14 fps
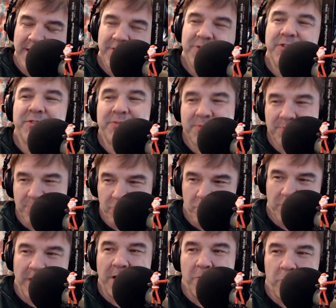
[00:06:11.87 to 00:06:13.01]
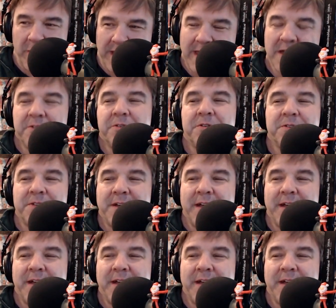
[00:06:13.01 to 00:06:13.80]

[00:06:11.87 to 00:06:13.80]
she's got rekindled